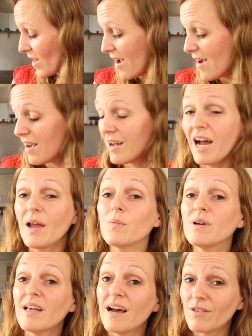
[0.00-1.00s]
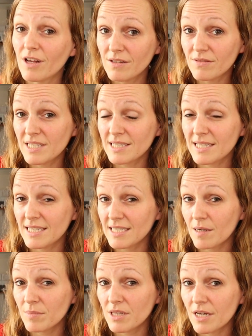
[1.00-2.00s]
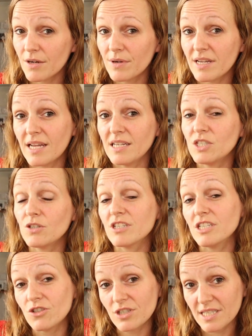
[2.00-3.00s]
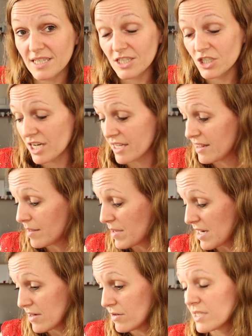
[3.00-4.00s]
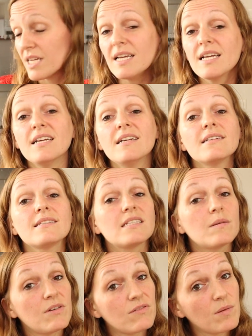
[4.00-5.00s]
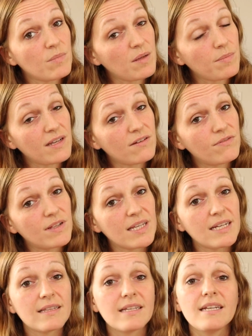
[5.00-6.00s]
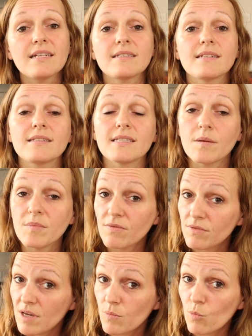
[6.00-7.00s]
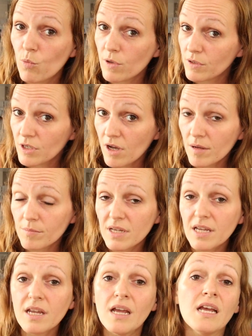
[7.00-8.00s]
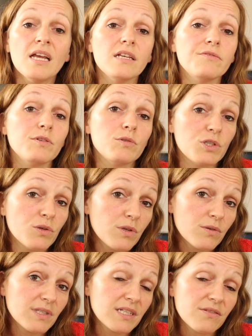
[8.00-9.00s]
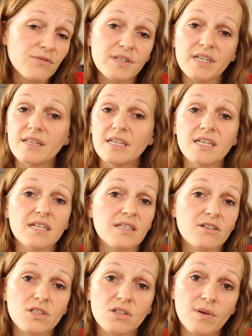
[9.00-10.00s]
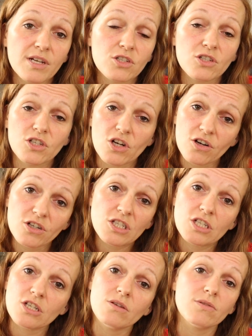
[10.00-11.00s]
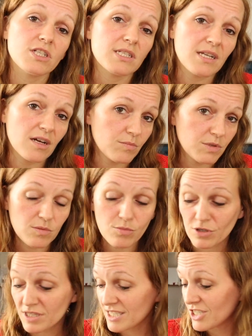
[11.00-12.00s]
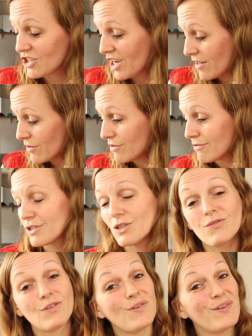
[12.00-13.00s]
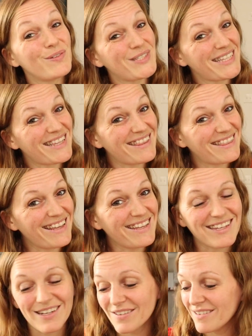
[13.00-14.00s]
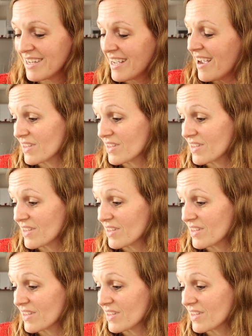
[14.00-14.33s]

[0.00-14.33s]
I will have all of these linked down below in case you're interested in checking them out. Some of them might be affiliate links, some of them will not be. If you do use an affiliate link, there's no extra charge to you, it just helps support this channel. So if you use it, then thank you.